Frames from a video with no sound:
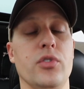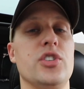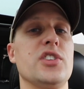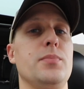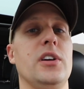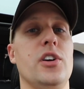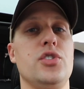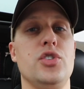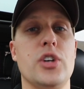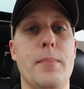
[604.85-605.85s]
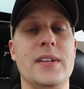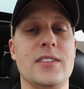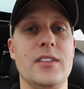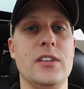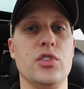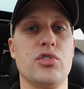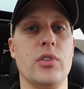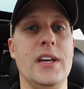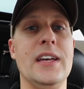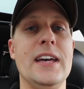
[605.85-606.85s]
Just because you jump into the
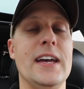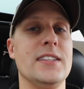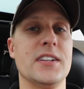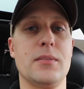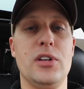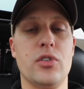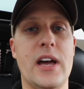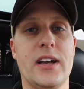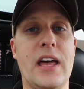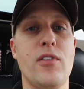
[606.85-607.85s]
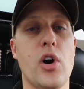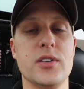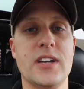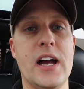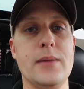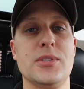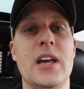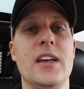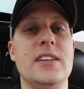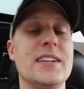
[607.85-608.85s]
industry it doesn't mean you're not going to have hard times.
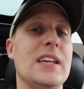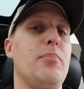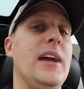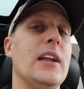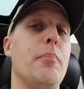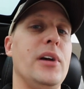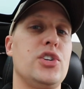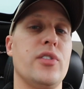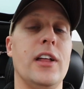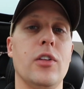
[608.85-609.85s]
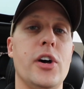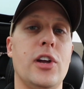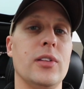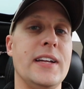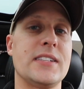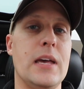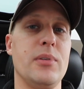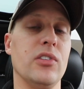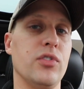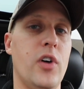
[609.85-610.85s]
Yes, I paint a picture that lawn care
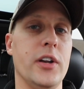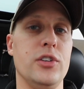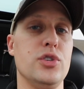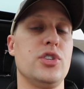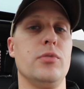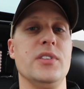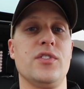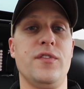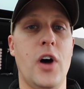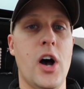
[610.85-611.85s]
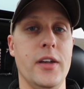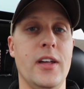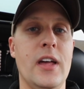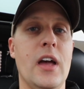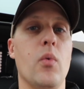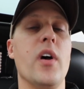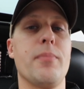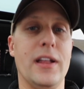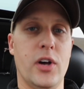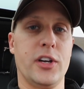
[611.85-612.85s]
landscaping is fun and YouTube is fun with
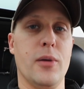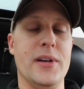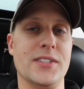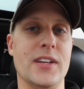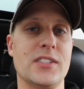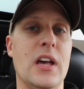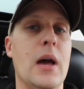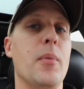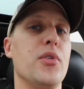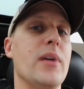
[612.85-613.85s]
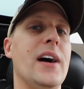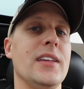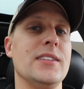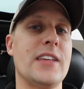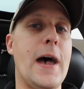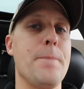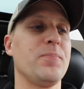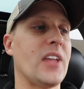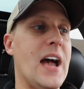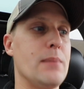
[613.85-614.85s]
my lawn care business. But the reality is that
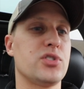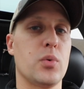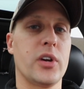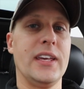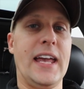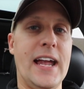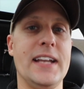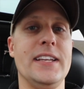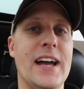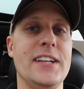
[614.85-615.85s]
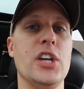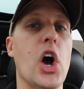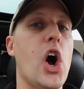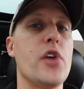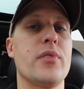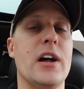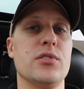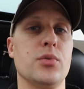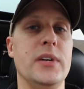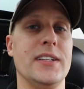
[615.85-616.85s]
I'm still working 80, 90, 100
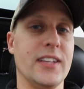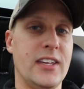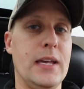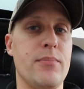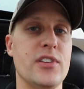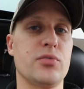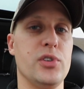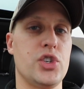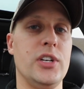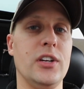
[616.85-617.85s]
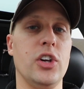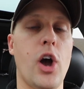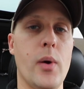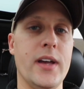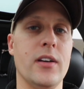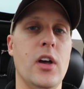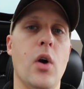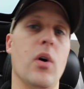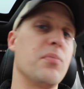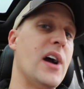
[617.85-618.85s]
hours a week to keep this machine going.
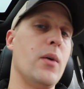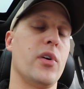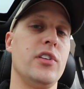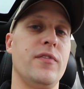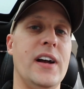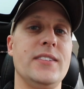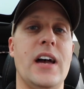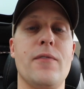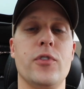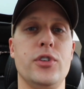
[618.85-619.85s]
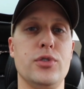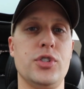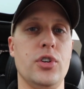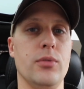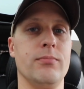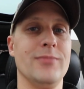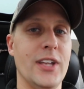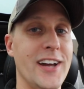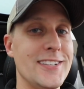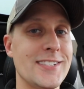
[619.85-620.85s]
Well, Brian, where do you find time for YouTube?
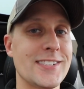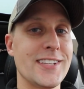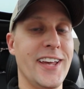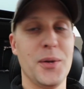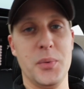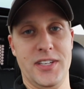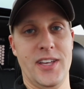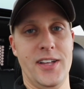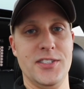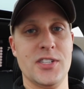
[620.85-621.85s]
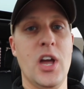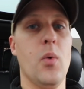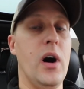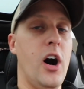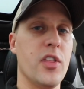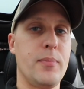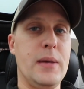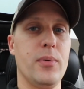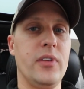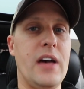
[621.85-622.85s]
Nights and weekends. While other
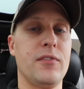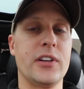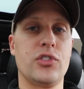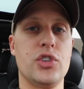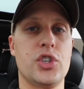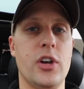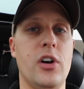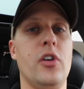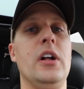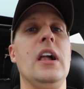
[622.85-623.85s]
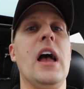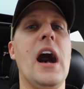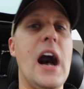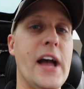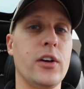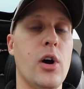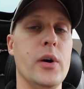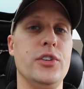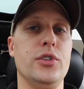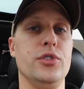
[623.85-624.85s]
people Netflix and chill, I go
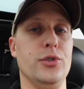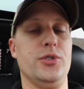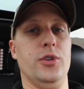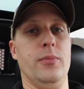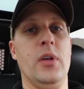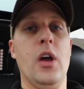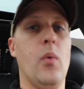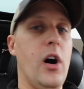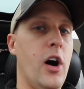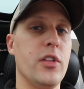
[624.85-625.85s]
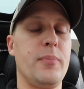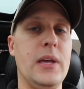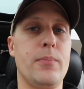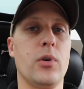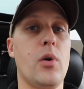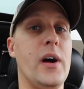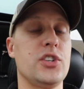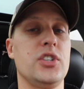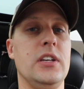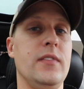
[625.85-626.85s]
and do YouTube. While other people go
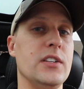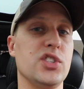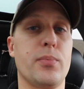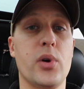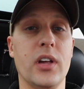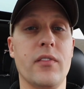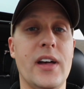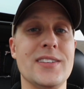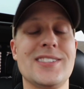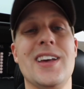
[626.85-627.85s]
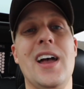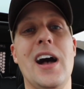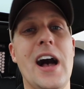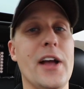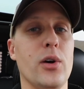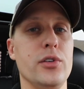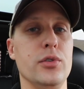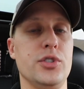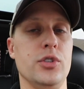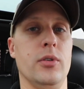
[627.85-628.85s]
watch TV and sporting events, I go
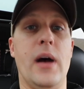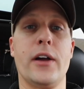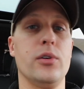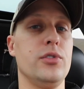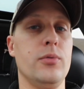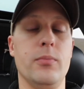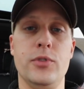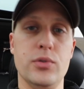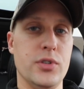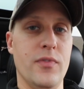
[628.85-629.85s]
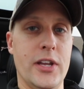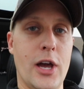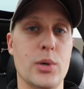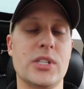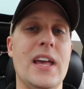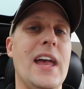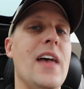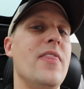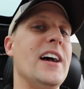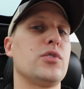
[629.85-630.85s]
YouTube, I go do YouTube videos.
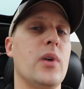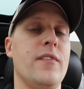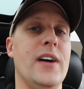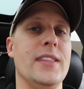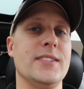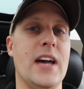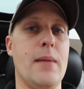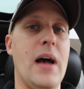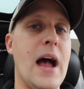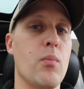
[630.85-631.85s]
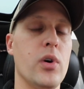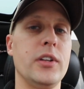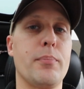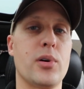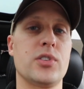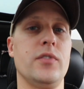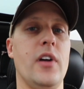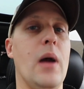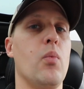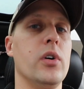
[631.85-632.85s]
And that's where I find the time. I'm willing to
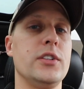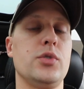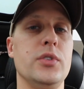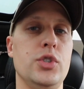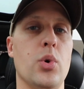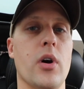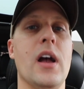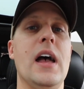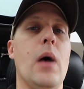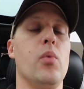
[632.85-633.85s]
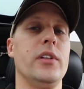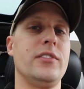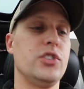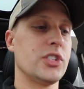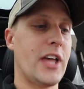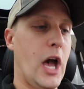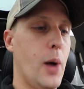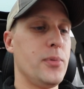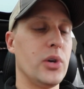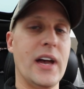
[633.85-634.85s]
persevere. I'm willing to endure. I'm willing to just
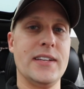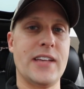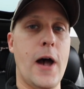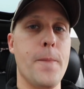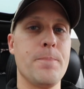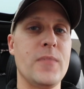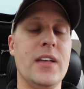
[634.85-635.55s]
help you guys out.